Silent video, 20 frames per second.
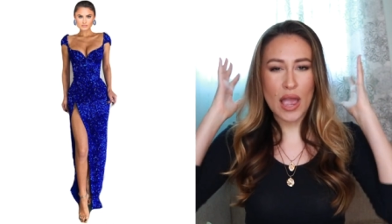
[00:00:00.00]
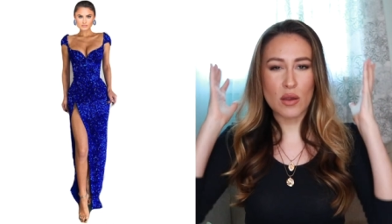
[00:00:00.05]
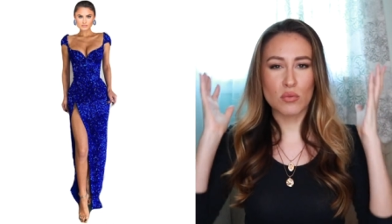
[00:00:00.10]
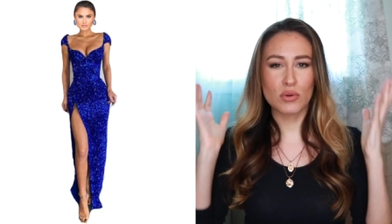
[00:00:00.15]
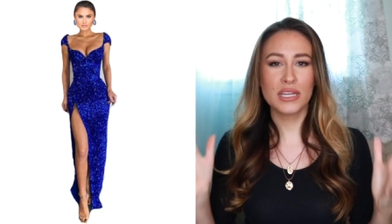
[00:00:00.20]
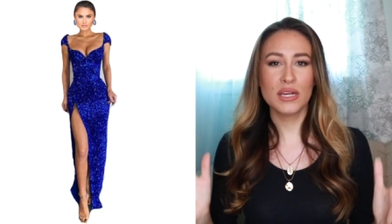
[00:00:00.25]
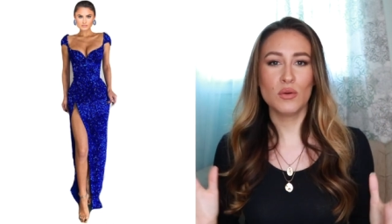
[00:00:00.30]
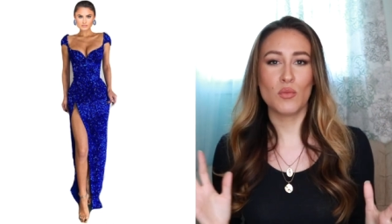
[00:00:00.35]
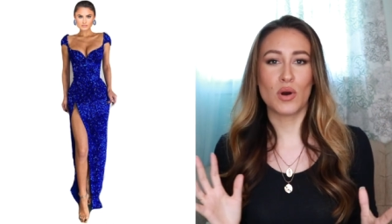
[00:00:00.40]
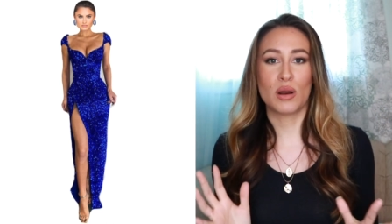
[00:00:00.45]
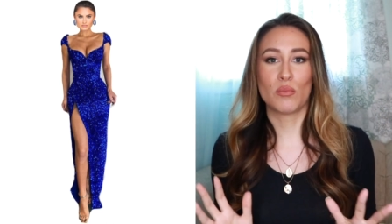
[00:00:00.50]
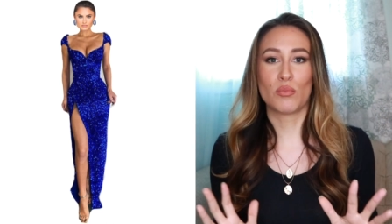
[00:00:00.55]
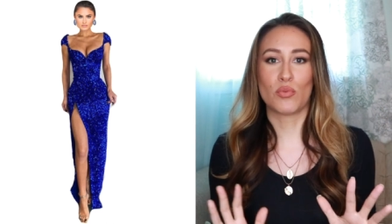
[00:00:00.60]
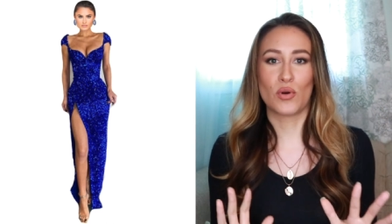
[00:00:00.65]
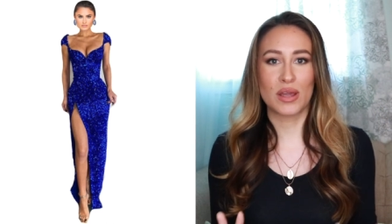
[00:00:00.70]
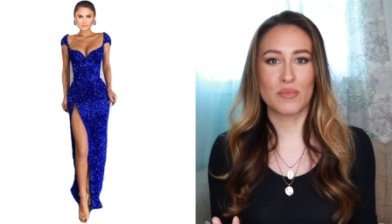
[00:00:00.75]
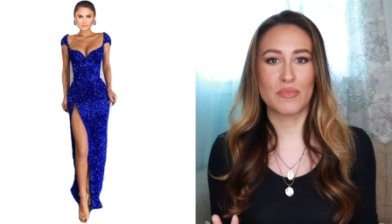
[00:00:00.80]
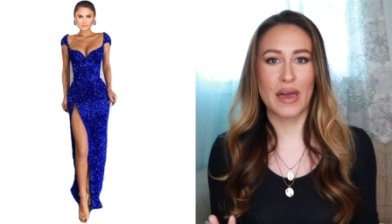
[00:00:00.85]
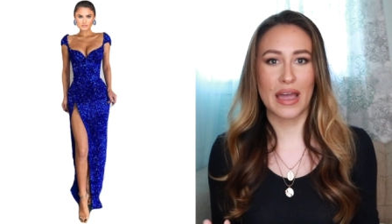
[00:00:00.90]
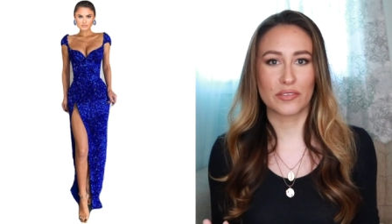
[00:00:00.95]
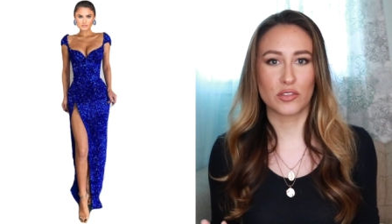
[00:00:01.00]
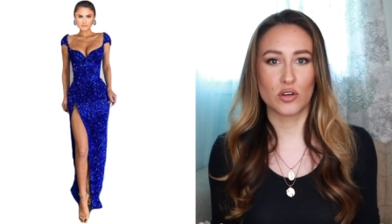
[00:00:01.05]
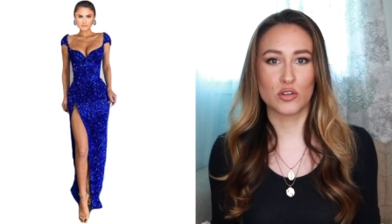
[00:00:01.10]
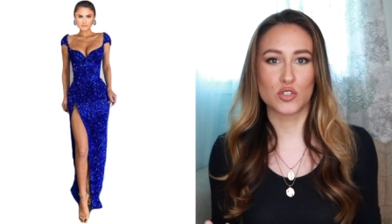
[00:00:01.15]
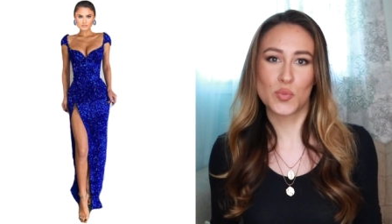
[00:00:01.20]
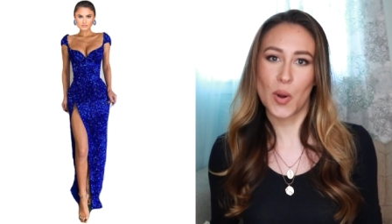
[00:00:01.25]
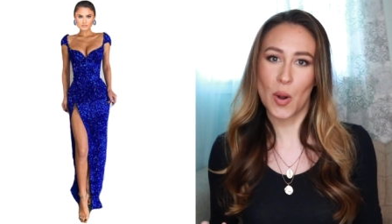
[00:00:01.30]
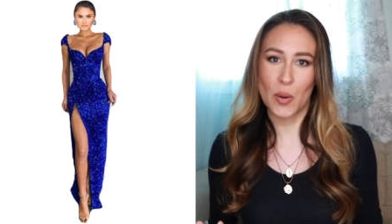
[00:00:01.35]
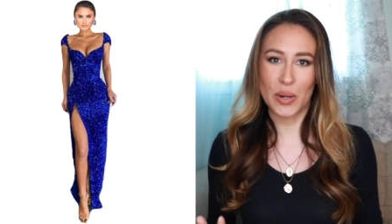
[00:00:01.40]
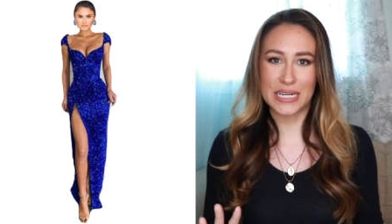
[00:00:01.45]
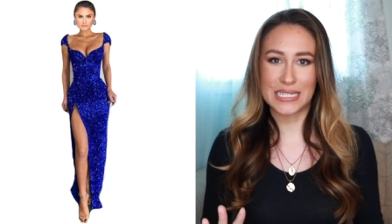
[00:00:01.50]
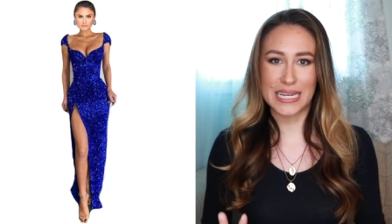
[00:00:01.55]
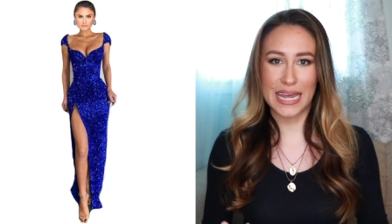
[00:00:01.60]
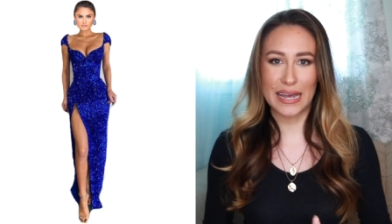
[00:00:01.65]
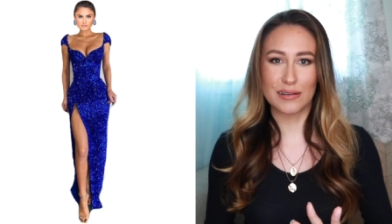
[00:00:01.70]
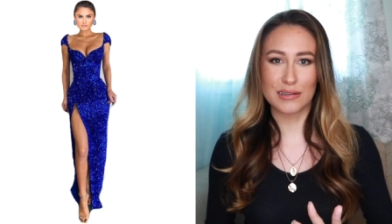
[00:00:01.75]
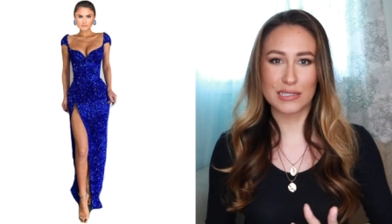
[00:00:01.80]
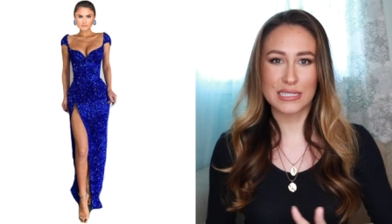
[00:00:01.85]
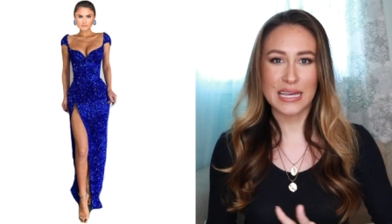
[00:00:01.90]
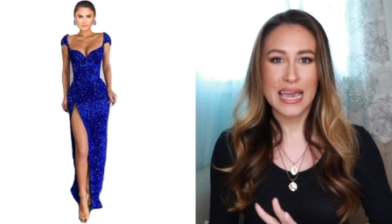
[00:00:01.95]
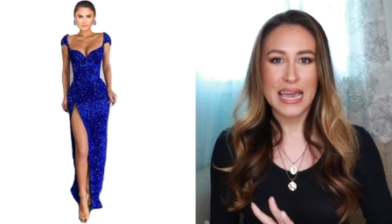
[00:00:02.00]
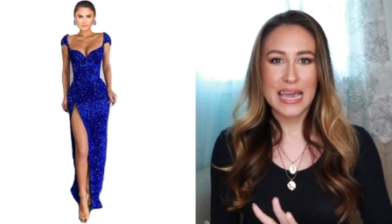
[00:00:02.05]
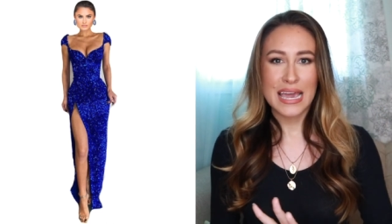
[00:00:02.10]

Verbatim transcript: I really wanna bring back those ponytails